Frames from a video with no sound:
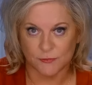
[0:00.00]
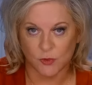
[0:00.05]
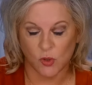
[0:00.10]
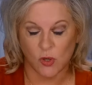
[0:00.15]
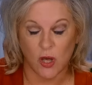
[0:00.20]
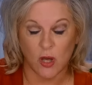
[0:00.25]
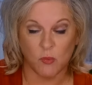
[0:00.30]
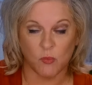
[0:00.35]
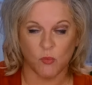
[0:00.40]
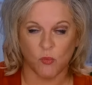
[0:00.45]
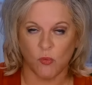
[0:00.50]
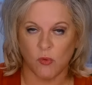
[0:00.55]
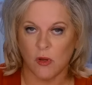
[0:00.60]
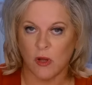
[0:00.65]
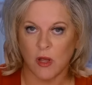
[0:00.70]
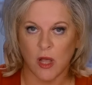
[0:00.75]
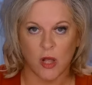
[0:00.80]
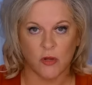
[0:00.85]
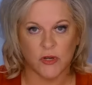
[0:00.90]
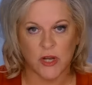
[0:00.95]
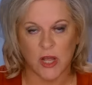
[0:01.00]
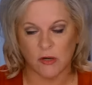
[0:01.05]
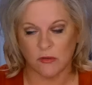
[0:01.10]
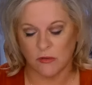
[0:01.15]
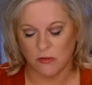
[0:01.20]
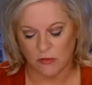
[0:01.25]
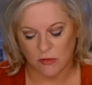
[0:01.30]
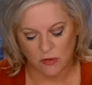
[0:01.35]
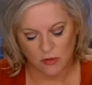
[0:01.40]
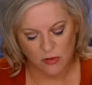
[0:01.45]
Oh, hold on.
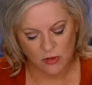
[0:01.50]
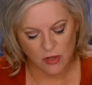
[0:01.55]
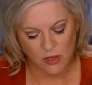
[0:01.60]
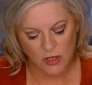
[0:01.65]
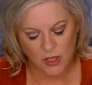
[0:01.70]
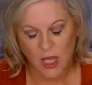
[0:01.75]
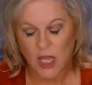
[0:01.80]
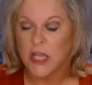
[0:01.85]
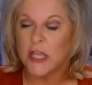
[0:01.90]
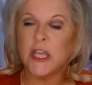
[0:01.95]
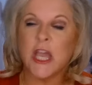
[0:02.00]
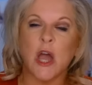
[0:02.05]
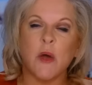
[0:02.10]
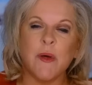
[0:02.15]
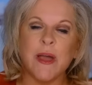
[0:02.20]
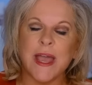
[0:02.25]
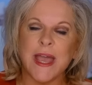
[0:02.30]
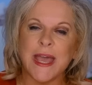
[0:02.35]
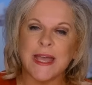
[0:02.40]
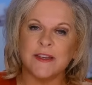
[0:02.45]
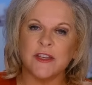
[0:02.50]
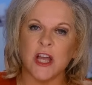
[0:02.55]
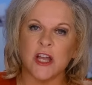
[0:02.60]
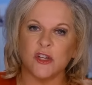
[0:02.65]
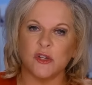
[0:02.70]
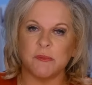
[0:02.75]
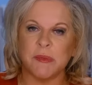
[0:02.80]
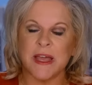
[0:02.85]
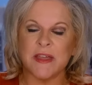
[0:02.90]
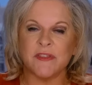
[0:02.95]
Go ahead,
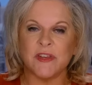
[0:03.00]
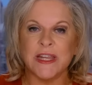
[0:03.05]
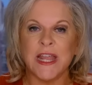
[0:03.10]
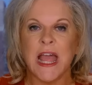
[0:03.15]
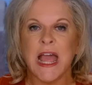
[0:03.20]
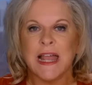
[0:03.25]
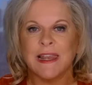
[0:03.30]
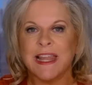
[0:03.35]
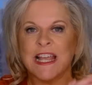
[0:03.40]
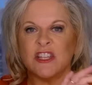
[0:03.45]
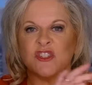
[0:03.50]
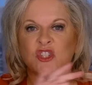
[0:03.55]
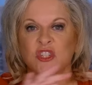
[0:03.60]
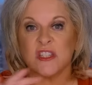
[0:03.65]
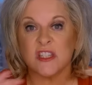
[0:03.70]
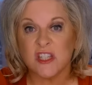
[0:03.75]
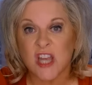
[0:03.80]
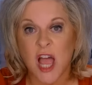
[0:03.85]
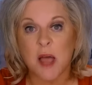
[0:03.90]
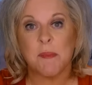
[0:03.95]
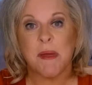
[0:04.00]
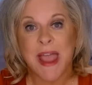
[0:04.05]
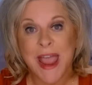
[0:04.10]
Dr. Bethany. Let's just stop